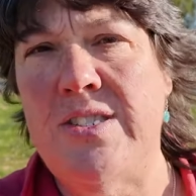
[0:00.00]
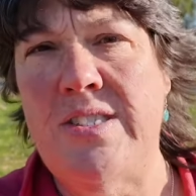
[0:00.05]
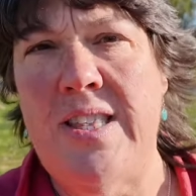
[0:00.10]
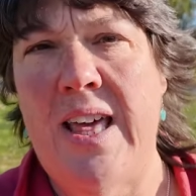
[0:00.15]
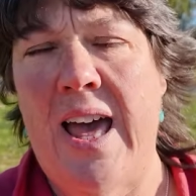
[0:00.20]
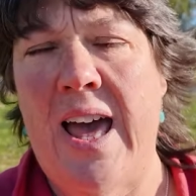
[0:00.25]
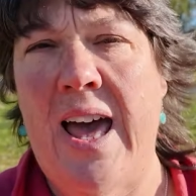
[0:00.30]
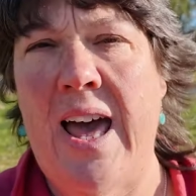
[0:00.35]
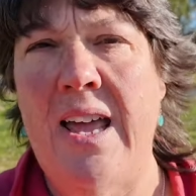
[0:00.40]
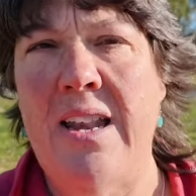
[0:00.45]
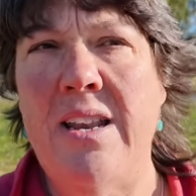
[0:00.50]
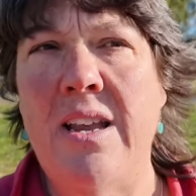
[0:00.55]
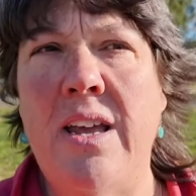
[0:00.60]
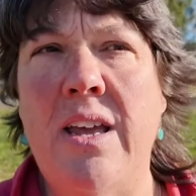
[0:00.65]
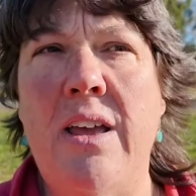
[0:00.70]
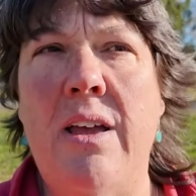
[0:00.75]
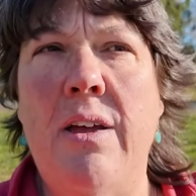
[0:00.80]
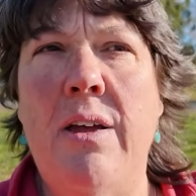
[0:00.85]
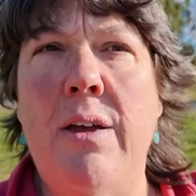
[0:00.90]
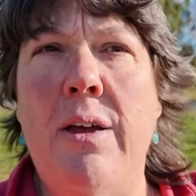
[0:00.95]
as that
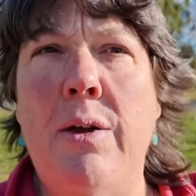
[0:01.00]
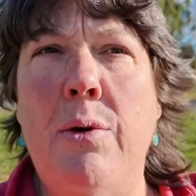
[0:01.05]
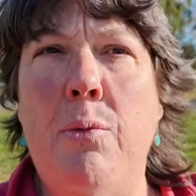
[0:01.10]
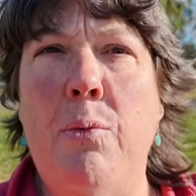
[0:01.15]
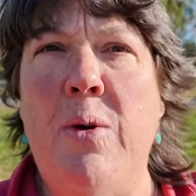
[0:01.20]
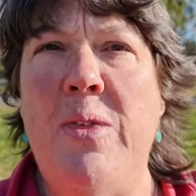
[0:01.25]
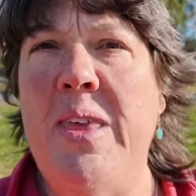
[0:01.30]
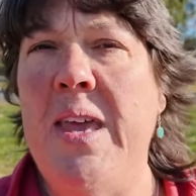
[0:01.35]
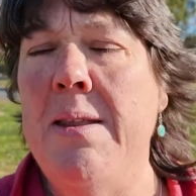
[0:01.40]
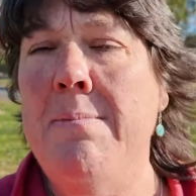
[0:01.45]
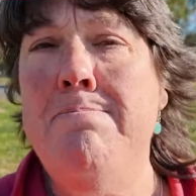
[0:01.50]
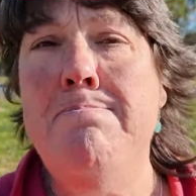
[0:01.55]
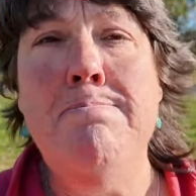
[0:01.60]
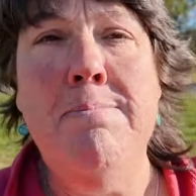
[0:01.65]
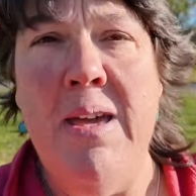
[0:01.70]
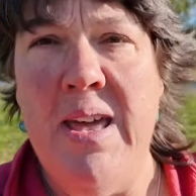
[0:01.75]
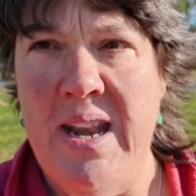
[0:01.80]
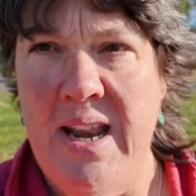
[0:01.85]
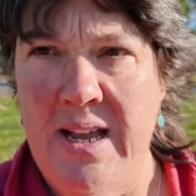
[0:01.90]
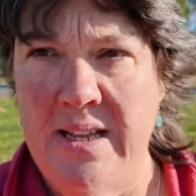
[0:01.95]

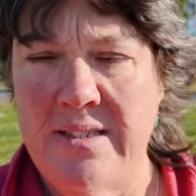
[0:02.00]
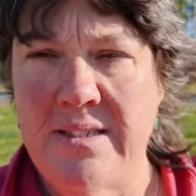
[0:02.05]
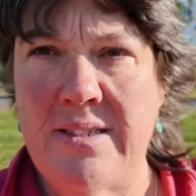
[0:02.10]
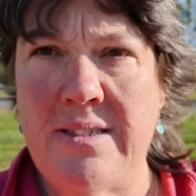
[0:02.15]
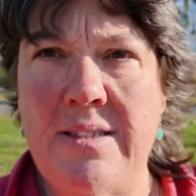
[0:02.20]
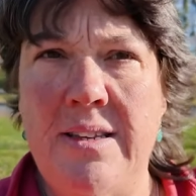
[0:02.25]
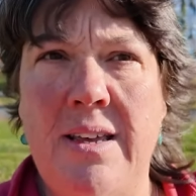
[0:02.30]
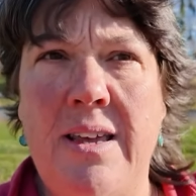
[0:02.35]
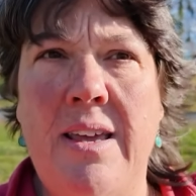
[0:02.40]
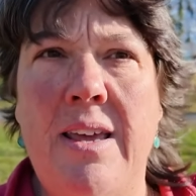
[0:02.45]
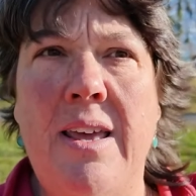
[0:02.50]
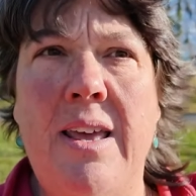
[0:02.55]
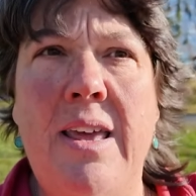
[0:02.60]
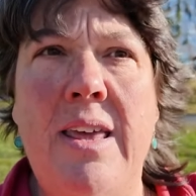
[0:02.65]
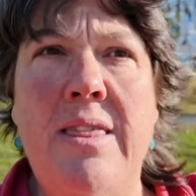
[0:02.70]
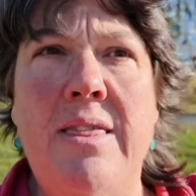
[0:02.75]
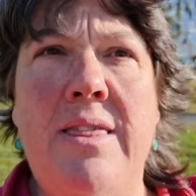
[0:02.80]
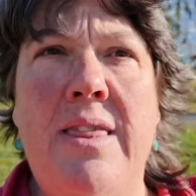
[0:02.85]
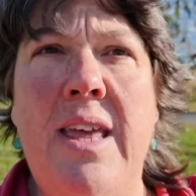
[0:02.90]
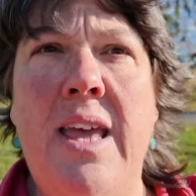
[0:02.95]
within minutes,
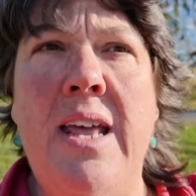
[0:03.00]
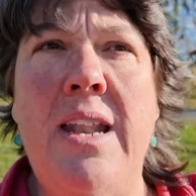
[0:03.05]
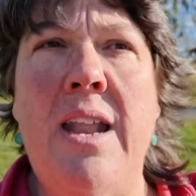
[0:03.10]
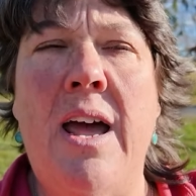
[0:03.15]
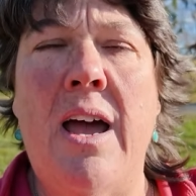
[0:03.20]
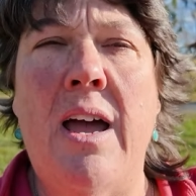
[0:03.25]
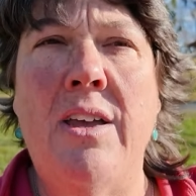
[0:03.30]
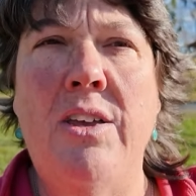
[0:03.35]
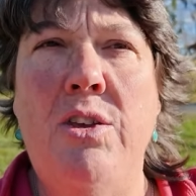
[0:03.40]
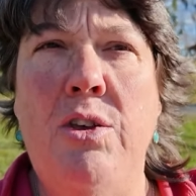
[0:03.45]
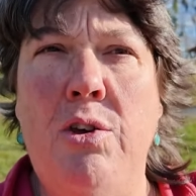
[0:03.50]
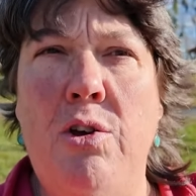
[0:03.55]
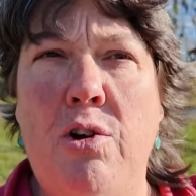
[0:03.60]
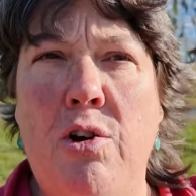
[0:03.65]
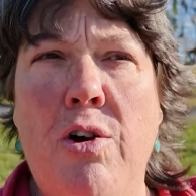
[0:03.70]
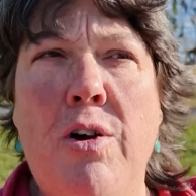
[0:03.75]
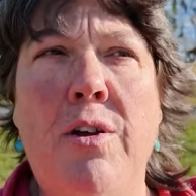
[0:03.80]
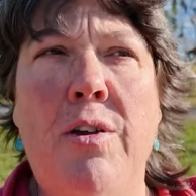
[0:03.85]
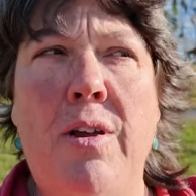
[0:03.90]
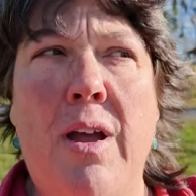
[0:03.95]
then
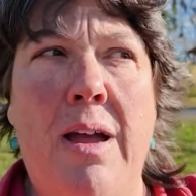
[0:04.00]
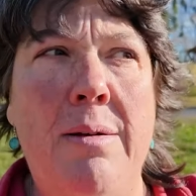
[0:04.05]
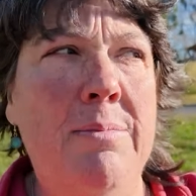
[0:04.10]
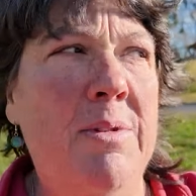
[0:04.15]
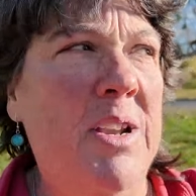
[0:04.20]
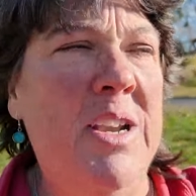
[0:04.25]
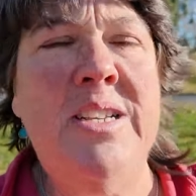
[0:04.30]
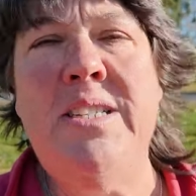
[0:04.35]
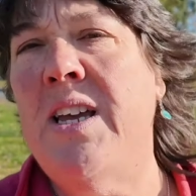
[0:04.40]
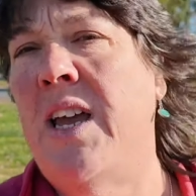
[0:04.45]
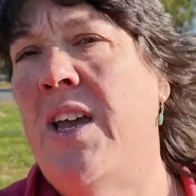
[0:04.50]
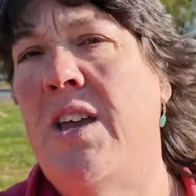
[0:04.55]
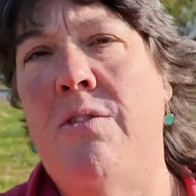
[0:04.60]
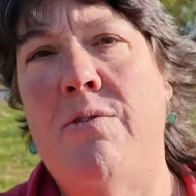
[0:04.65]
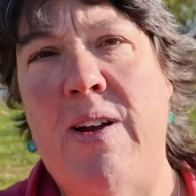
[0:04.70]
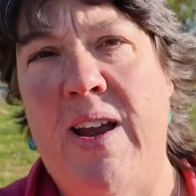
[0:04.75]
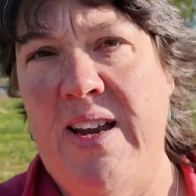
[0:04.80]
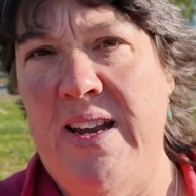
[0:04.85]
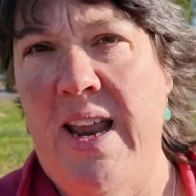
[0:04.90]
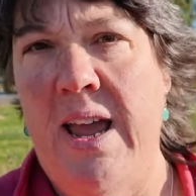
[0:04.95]
I'm going to tell you
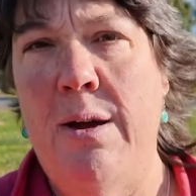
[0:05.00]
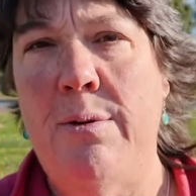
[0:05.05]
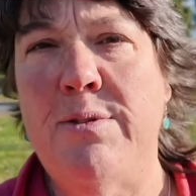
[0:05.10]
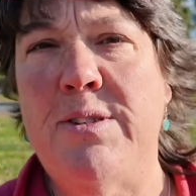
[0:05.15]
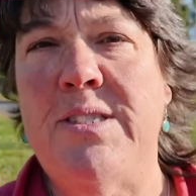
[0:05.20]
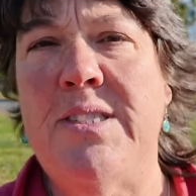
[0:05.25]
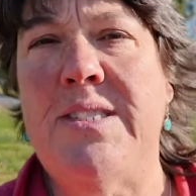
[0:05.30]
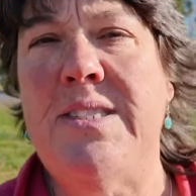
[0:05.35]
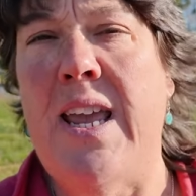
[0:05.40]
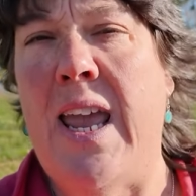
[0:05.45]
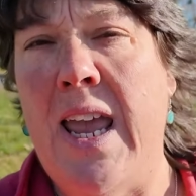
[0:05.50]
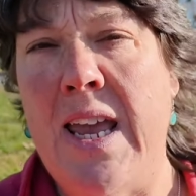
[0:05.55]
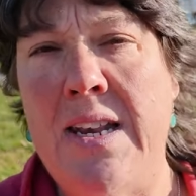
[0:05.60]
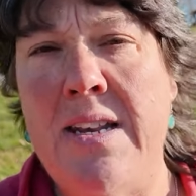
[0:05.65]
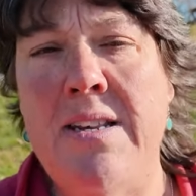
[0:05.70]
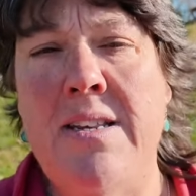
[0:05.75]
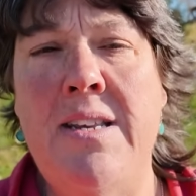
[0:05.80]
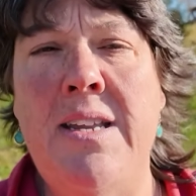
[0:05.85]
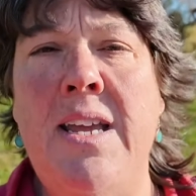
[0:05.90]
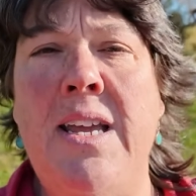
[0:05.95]
right now,
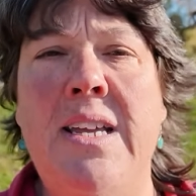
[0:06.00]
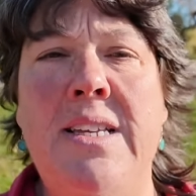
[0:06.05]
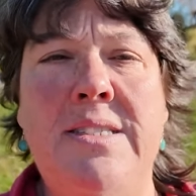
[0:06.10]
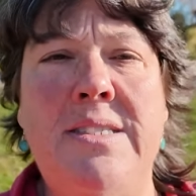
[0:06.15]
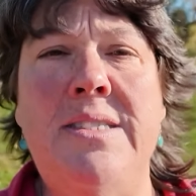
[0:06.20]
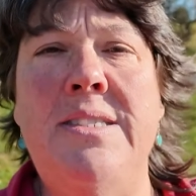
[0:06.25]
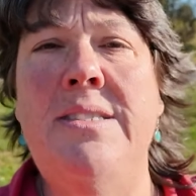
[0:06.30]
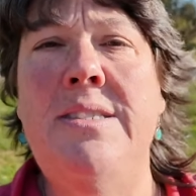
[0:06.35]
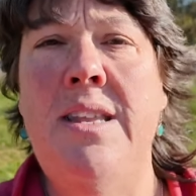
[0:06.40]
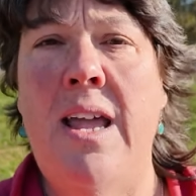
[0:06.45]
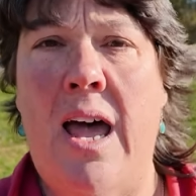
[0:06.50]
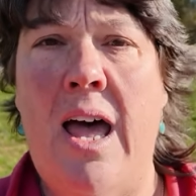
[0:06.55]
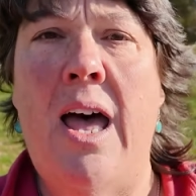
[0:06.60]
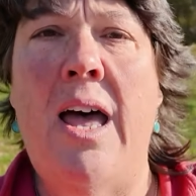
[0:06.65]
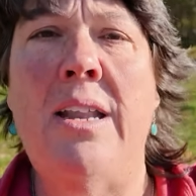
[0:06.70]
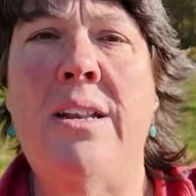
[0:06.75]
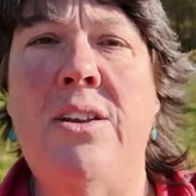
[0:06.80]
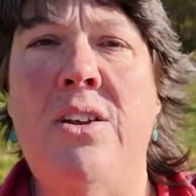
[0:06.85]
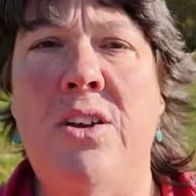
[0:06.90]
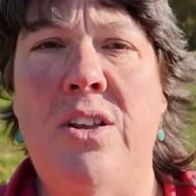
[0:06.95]
Staunton is
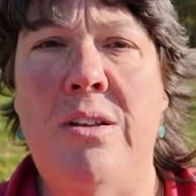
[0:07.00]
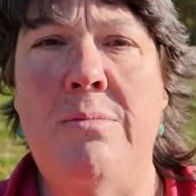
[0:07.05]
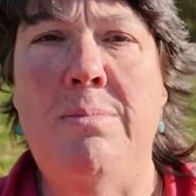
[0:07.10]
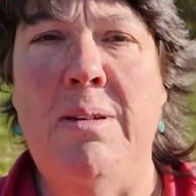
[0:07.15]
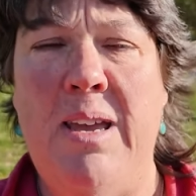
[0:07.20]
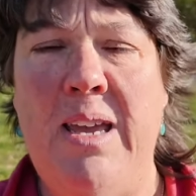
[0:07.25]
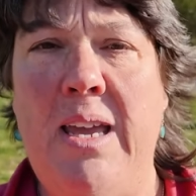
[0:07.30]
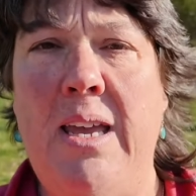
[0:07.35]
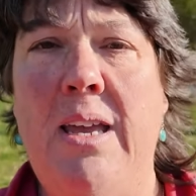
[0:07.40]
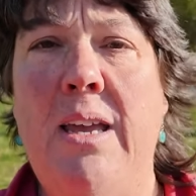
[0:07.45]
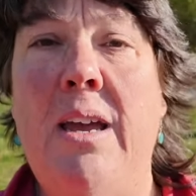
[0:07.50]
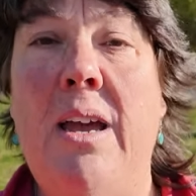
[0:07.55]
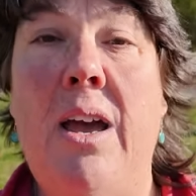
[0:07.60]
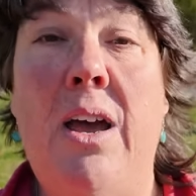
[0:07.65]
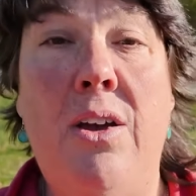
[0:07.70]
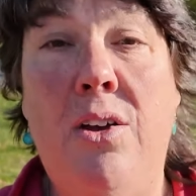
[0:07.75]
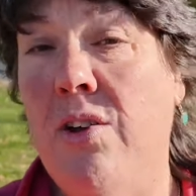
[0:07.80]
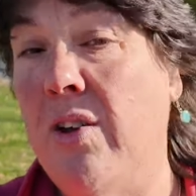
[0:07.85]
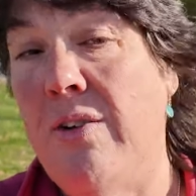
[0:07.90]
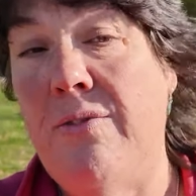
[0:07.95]
not going to be
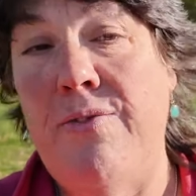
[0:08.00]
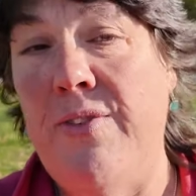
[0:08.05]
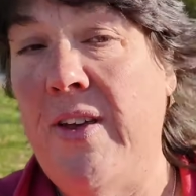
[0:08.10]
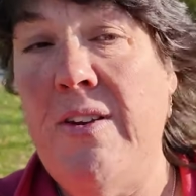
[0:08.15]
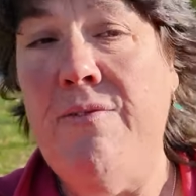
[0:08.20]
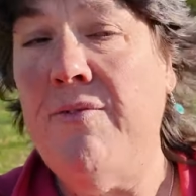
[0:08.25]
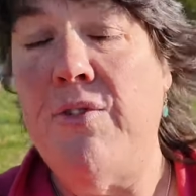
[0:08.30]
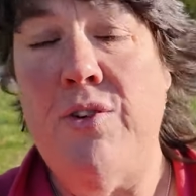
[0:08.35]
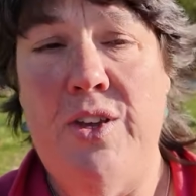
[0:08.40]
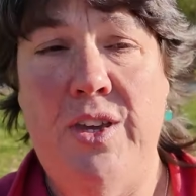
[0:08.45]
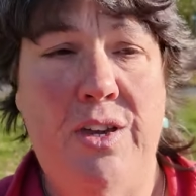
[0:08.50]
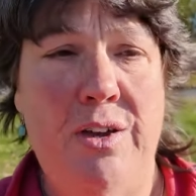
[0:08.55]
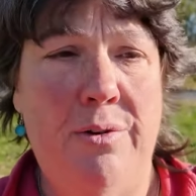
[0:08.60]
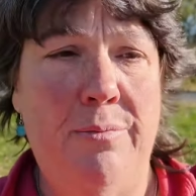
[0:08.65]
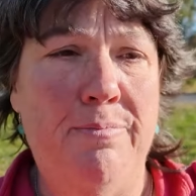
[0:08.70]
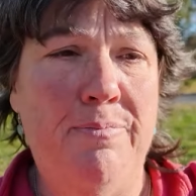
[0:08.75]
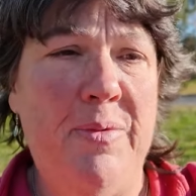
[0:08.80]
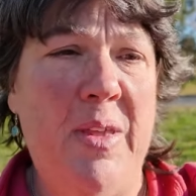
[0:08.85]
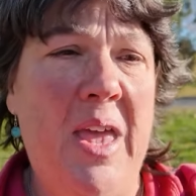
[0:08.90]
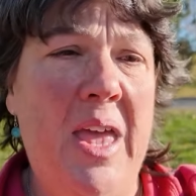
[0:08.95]
a good fit for you.